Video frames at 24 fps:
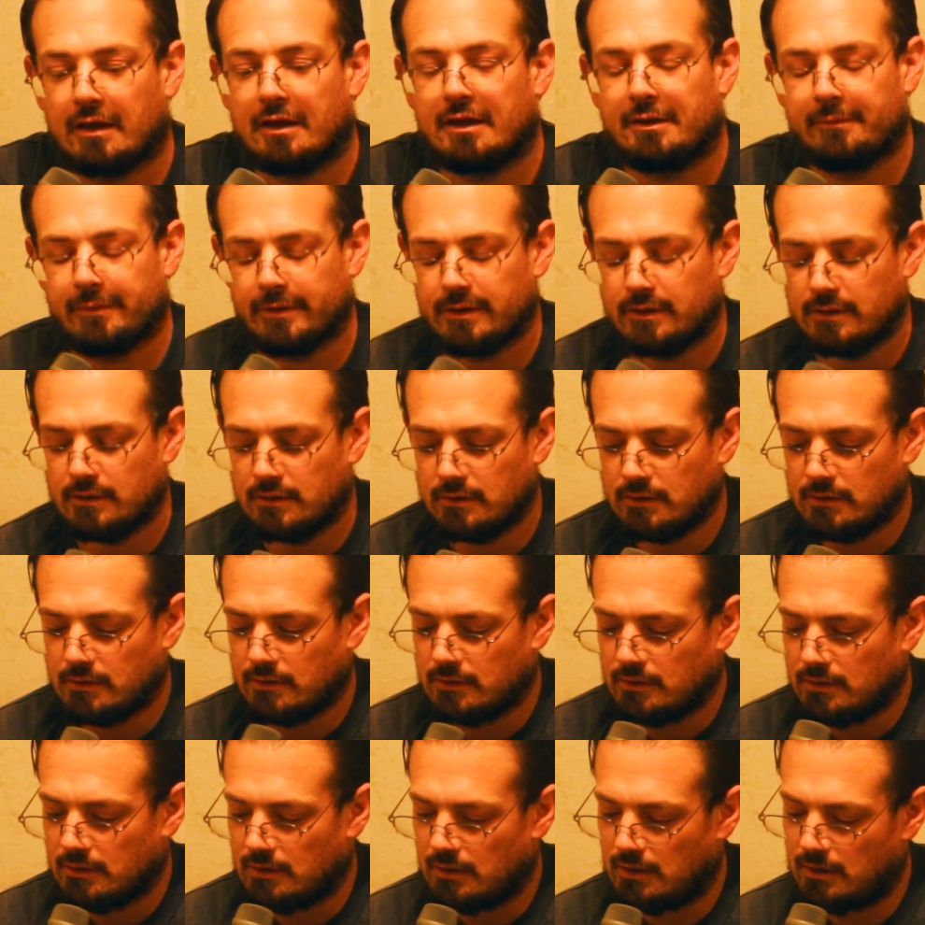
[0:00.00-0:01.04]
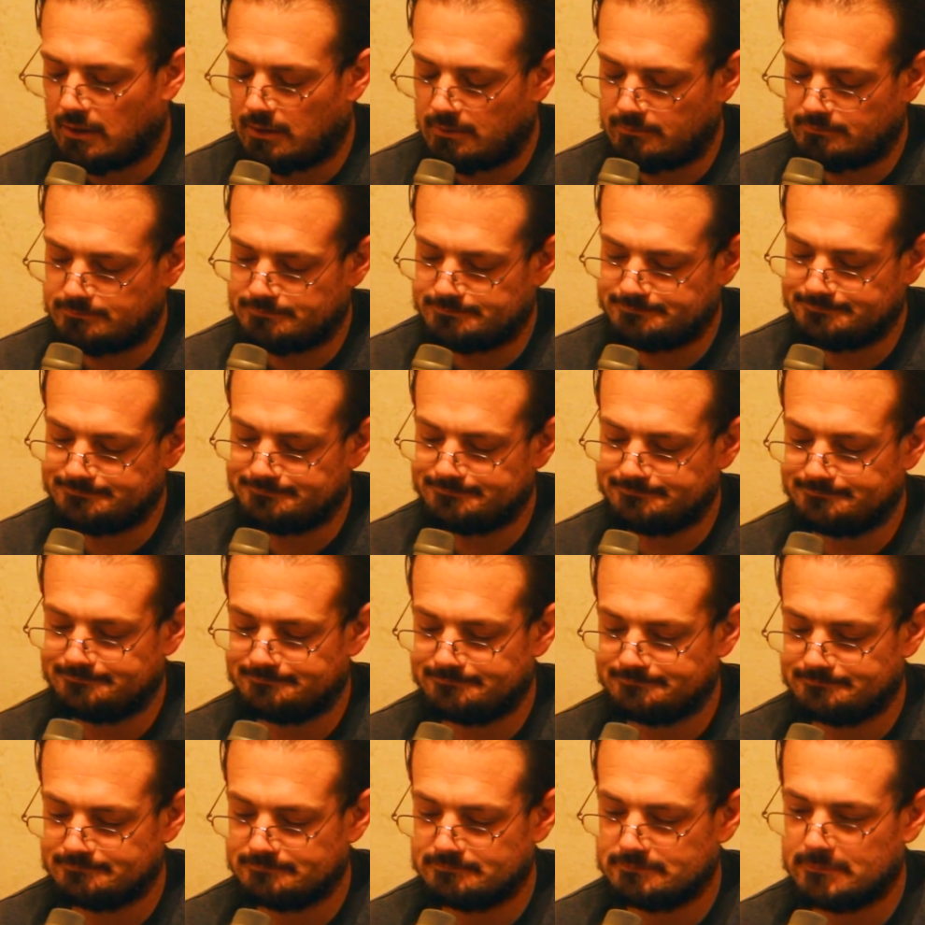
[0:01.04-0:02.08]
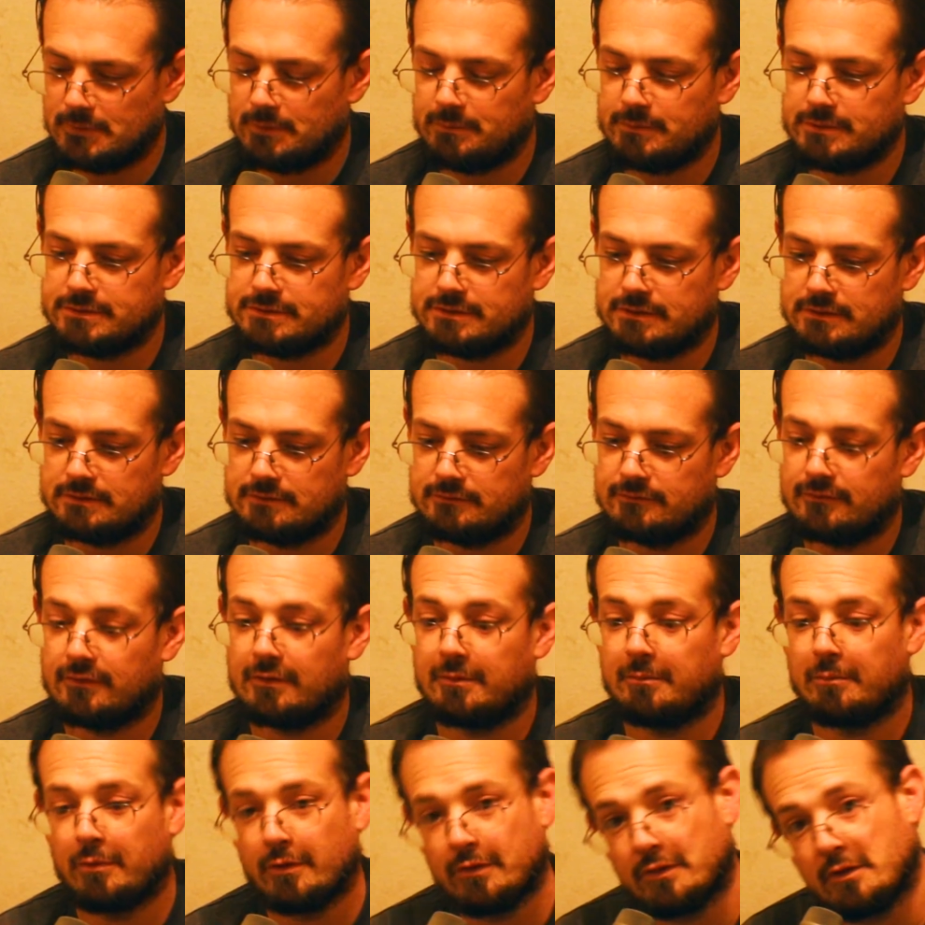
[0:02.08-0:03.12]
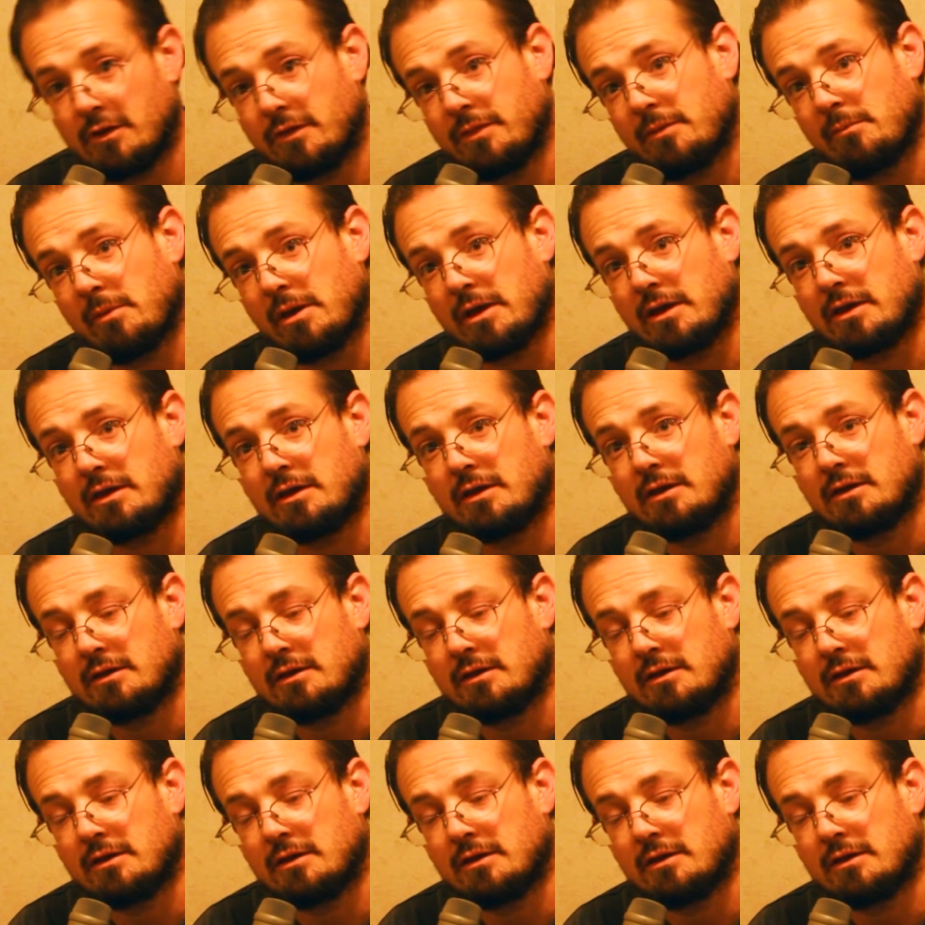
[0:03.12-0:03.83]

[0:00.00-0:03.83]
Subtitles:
Anyway. Let me see. Good breathing on the mic.